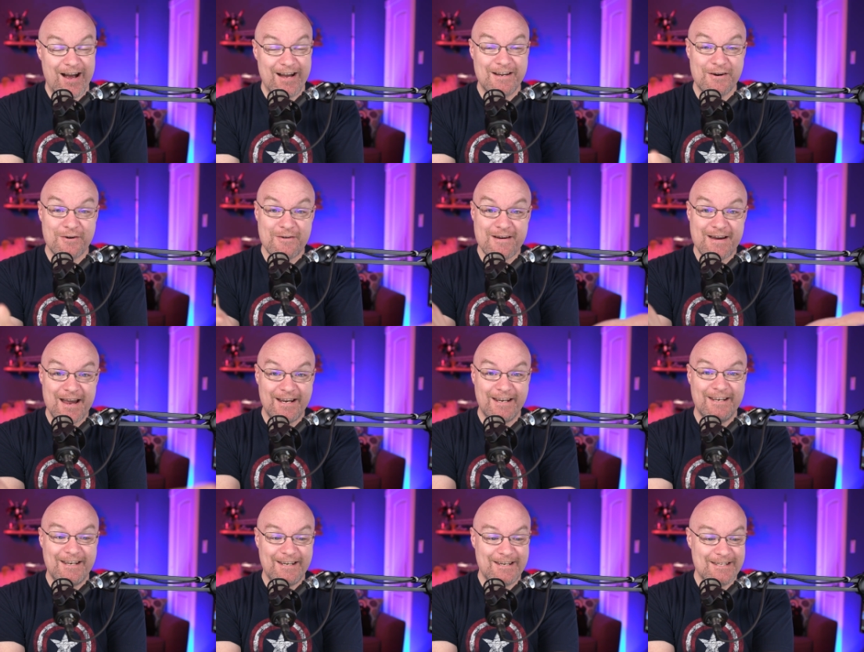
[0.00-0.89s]
I
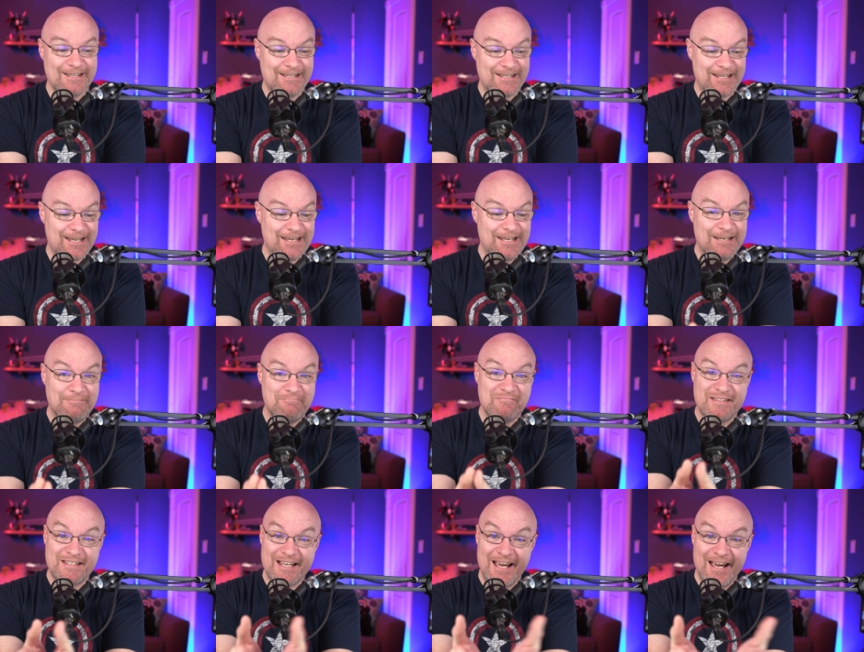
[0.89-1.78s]
created it in
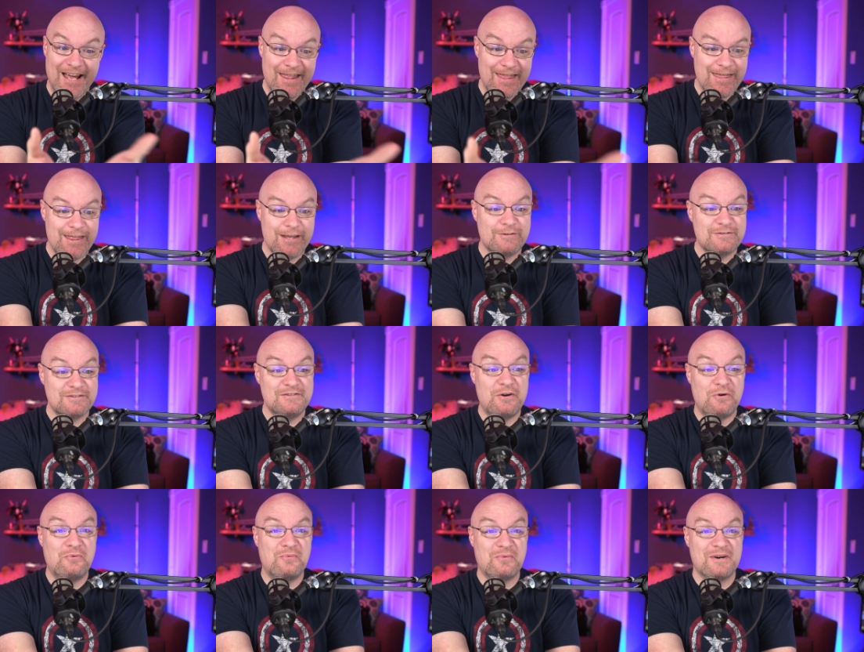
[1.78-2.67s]
Teams. There's
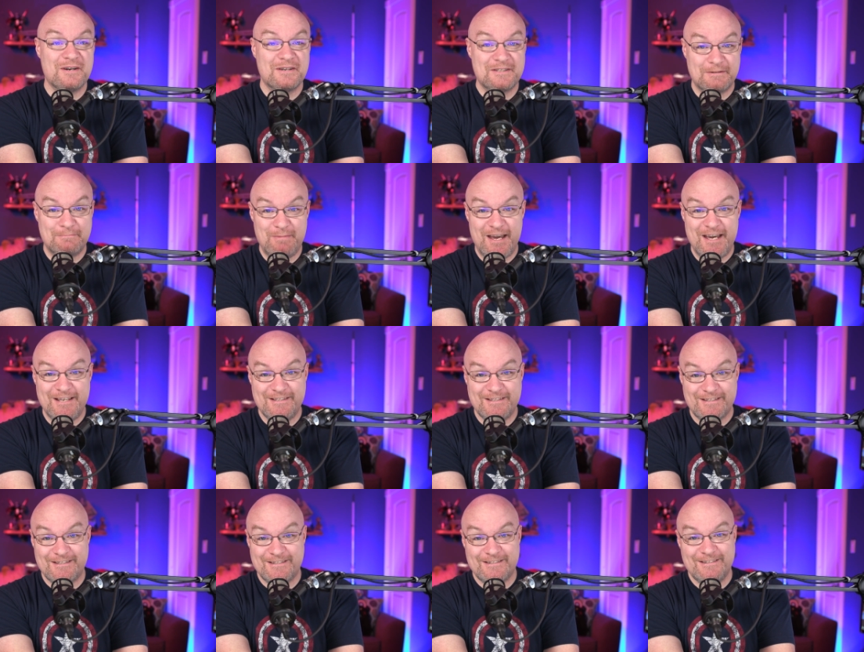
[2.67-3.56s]
no
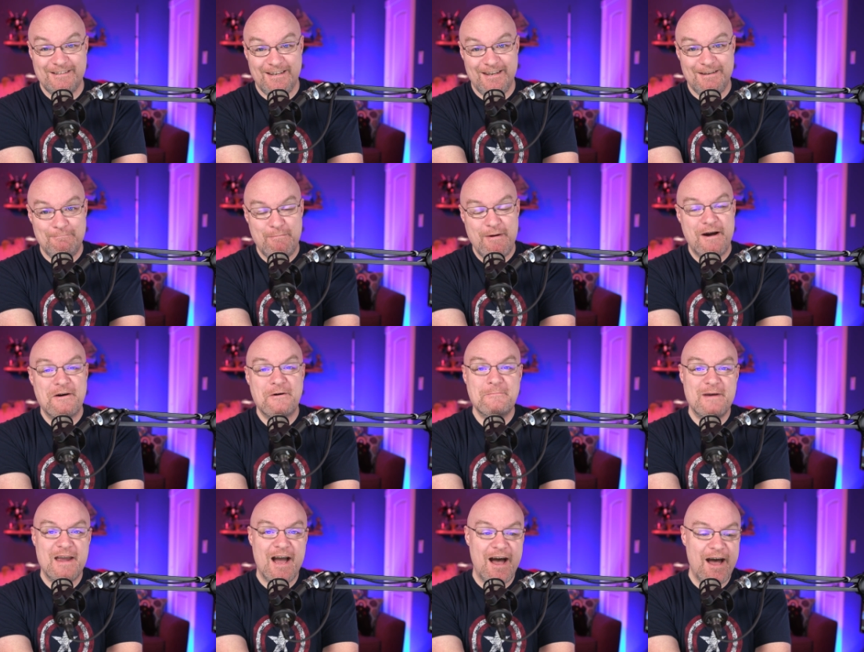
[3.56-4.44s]
workspace in Power
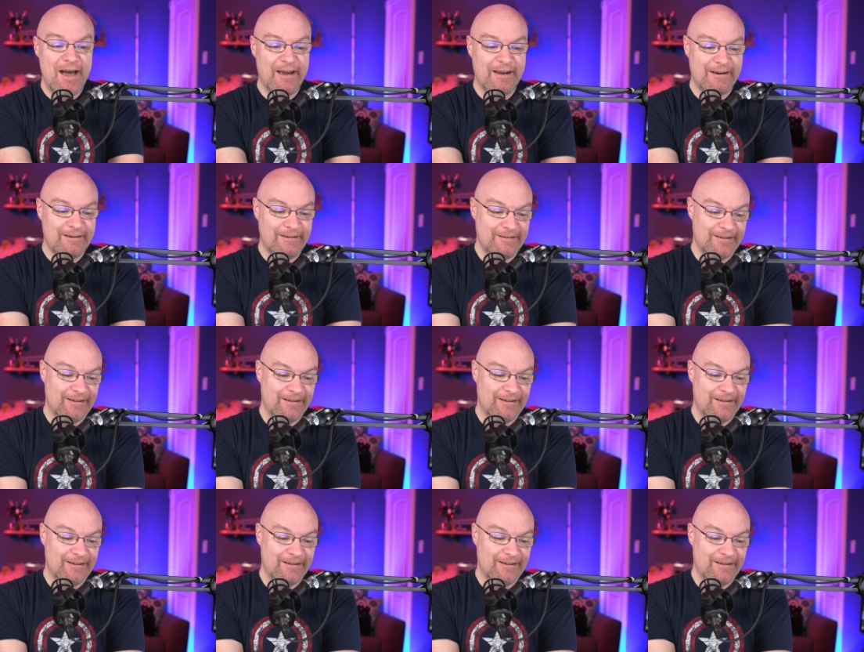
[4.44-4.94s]
BI.